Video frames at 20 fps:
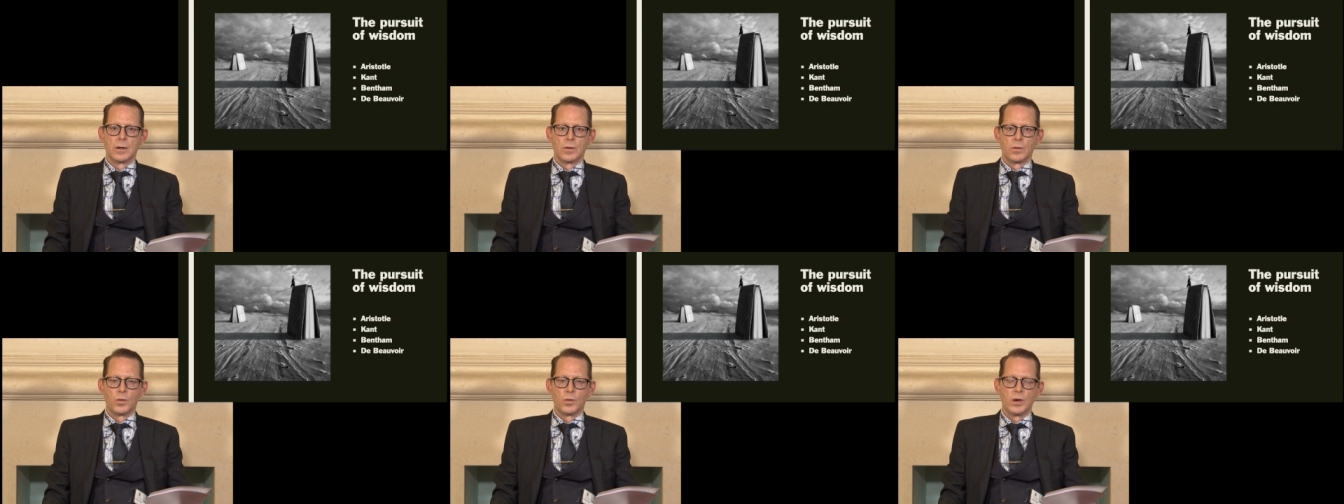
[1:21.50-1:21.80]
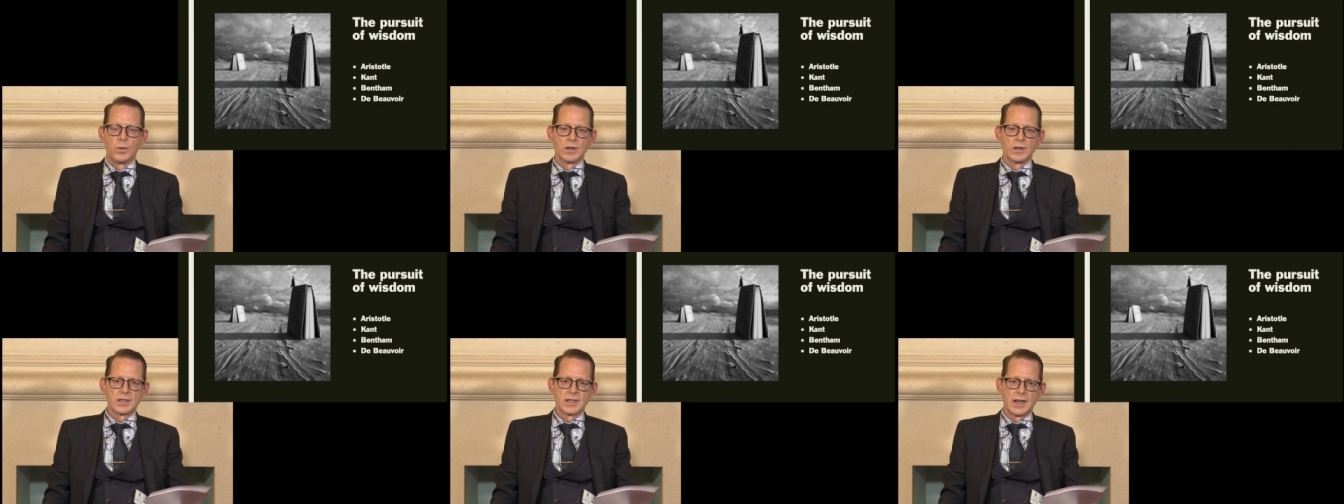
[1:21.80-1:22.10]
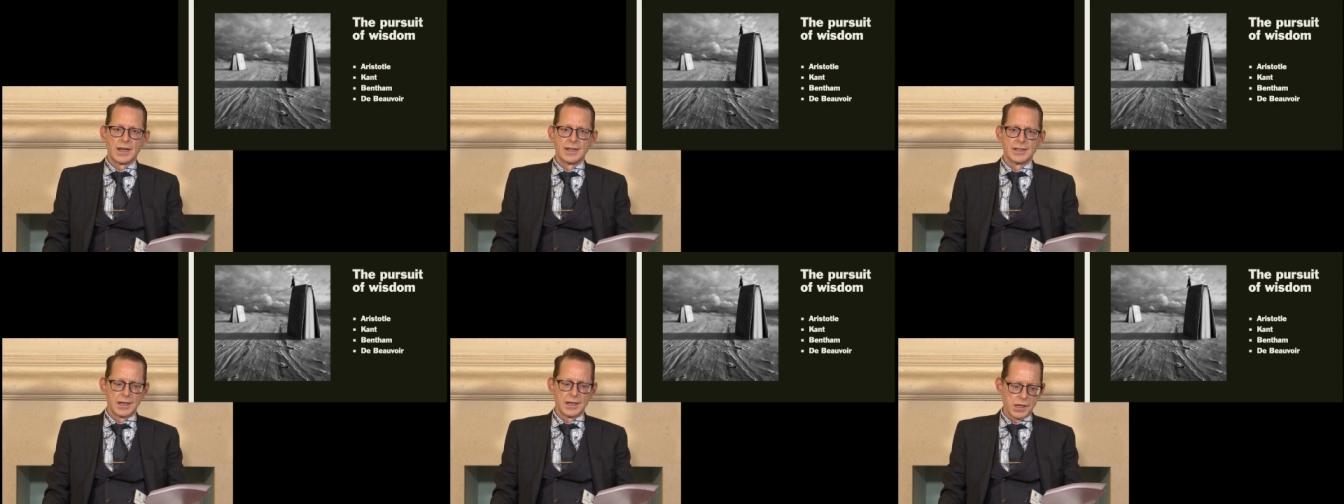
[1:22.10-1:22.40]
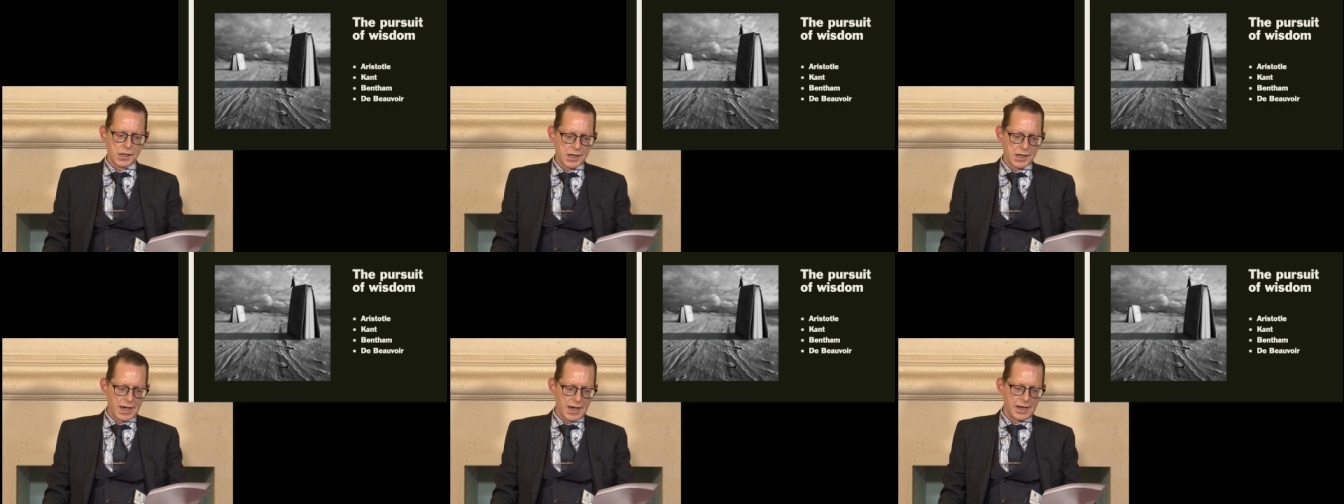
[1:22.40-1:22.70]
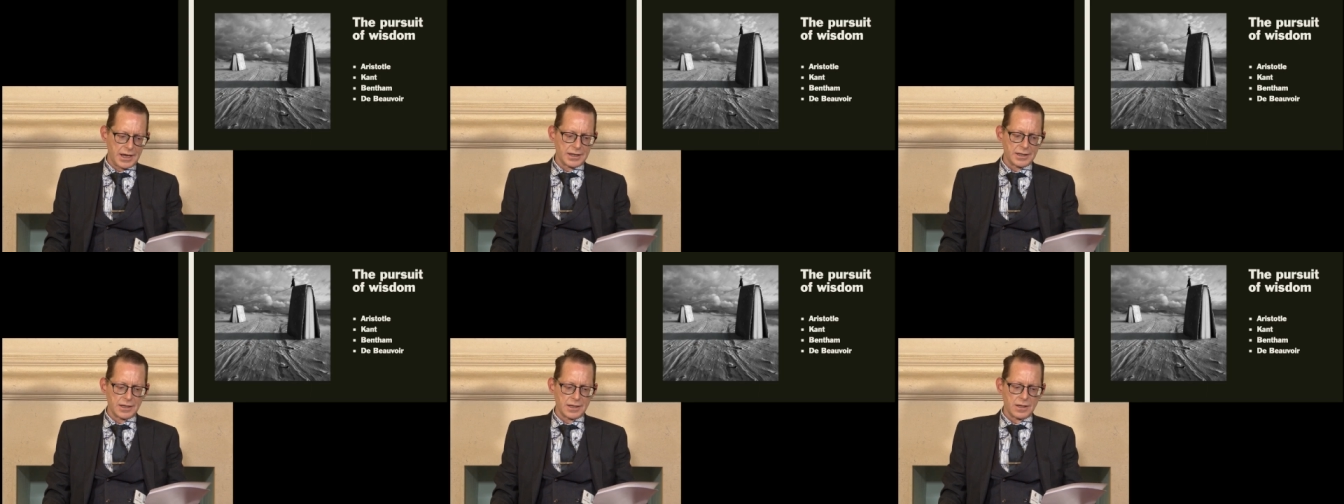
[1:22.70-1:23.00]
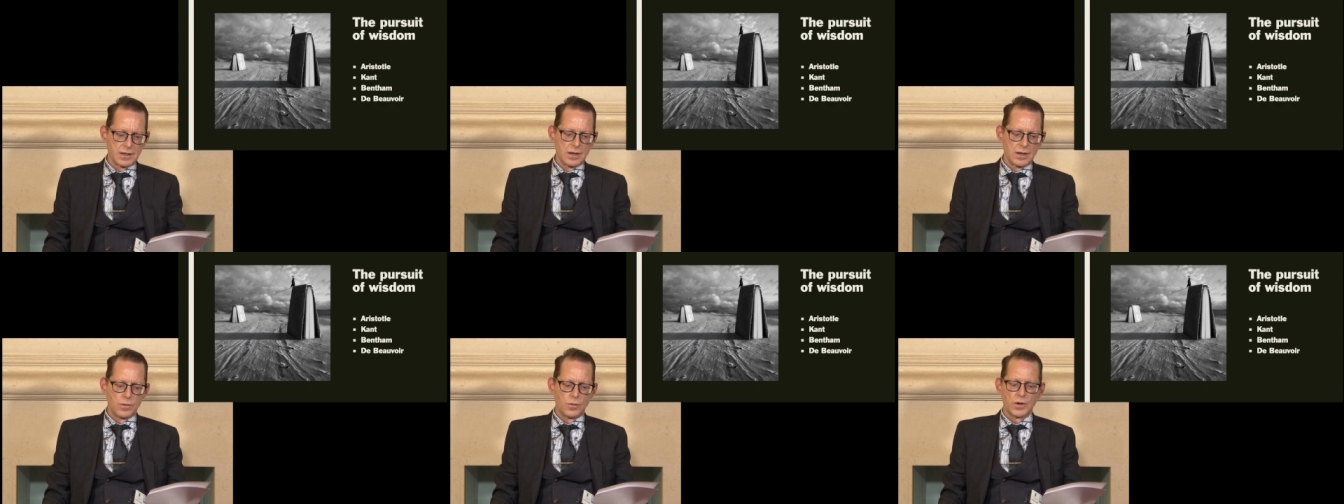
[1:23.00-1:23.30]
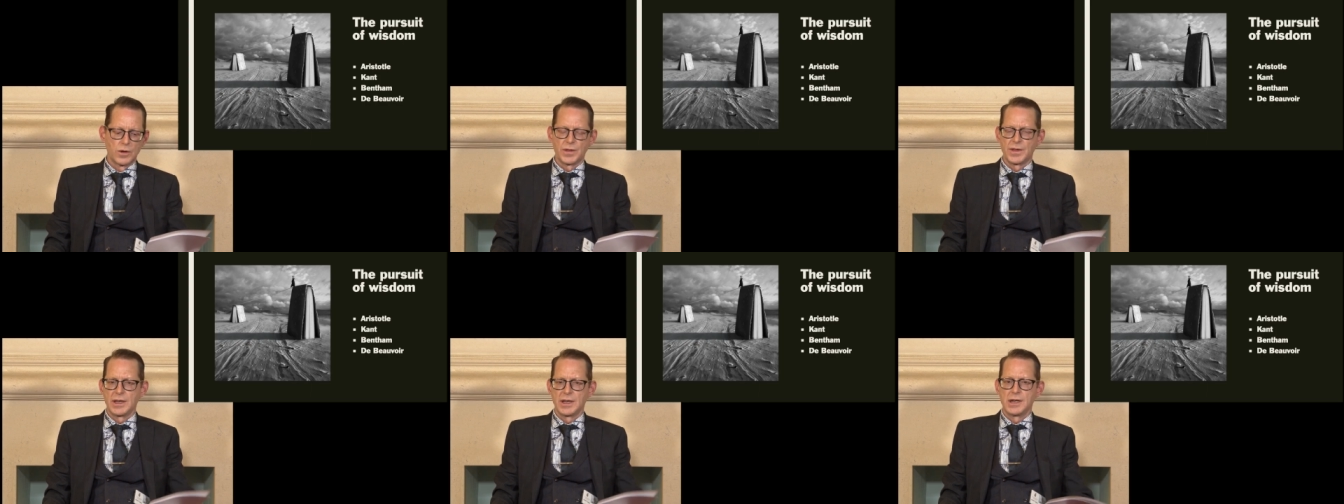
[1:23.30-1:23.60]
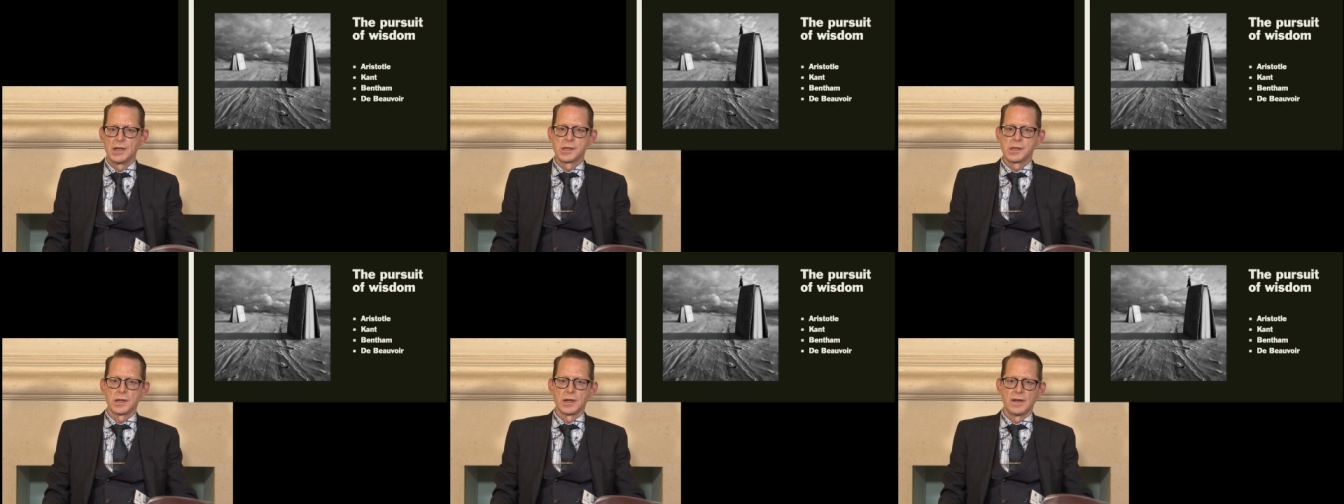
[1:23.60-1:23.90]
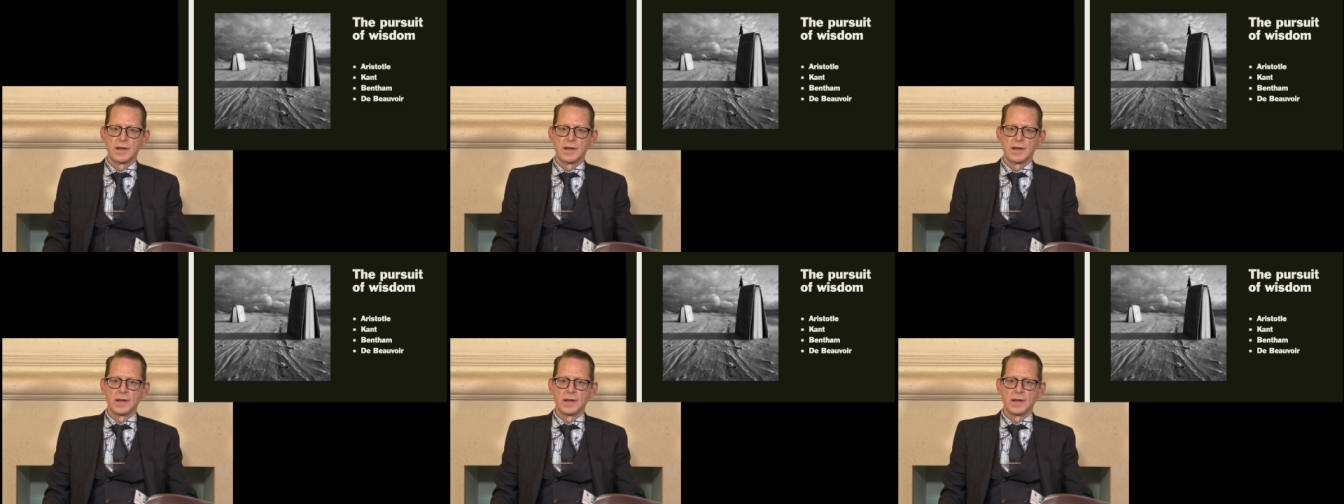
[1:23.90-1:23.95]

We want to understand what these